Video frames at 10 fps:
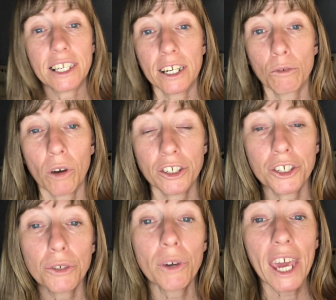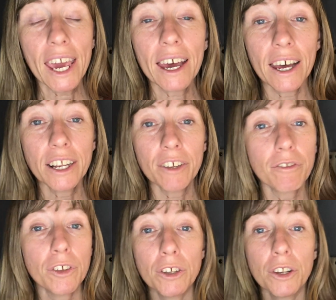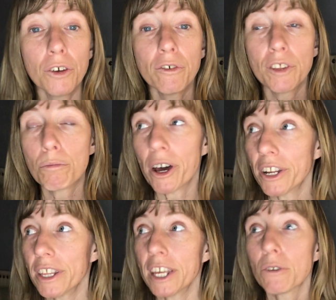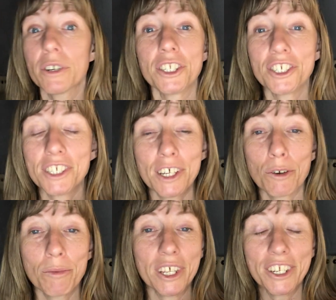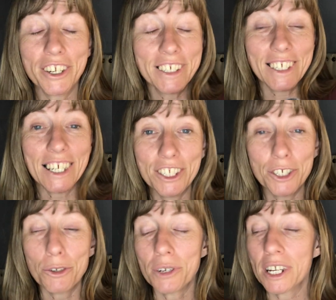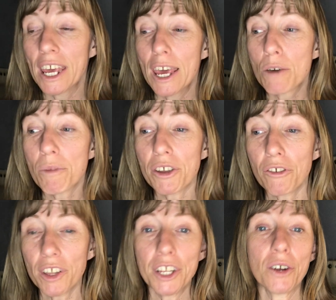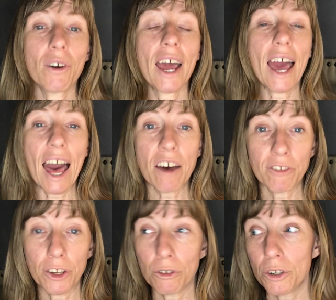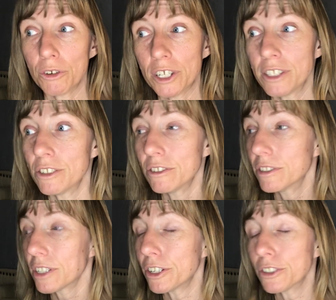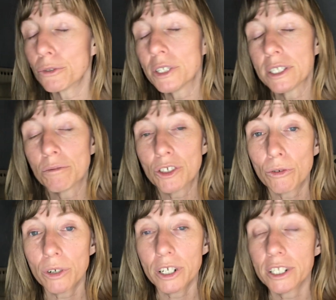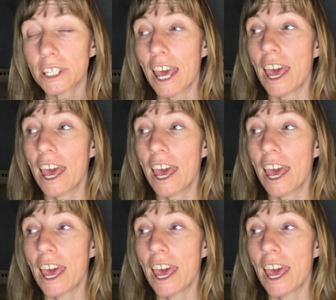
there and watch it. You can if the body language is something that excites you, and but you really don't have to. You can start doing some chores,